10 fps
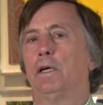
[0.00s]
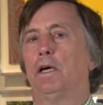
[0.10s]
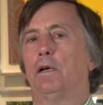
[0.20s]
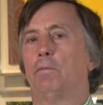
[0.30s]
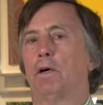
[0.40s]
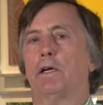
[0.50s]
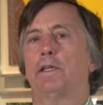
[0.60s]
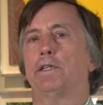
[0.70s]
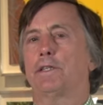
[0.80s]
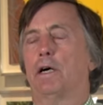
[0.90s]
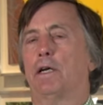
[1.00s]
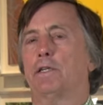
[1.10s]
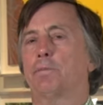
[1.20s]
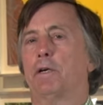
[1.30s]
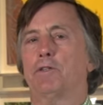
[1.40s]
in a market this hot,
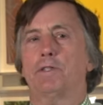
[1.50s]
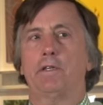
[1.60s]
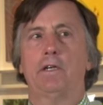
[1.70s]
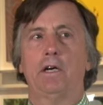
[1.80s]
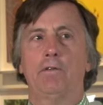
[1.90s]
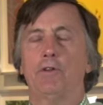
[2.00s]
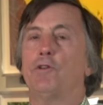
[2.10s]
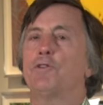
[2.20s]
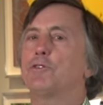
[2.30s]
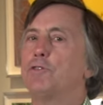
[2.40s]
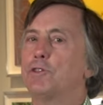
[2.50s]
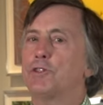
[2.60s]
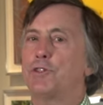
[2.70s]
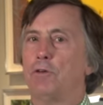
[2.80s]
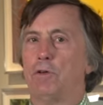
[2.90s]
especially for those who
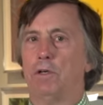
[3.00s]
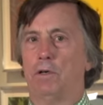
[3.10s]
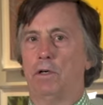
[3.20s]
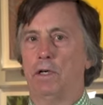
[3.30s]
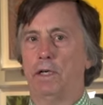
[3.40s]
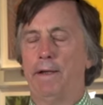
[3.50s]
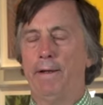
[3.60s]
just don't know it.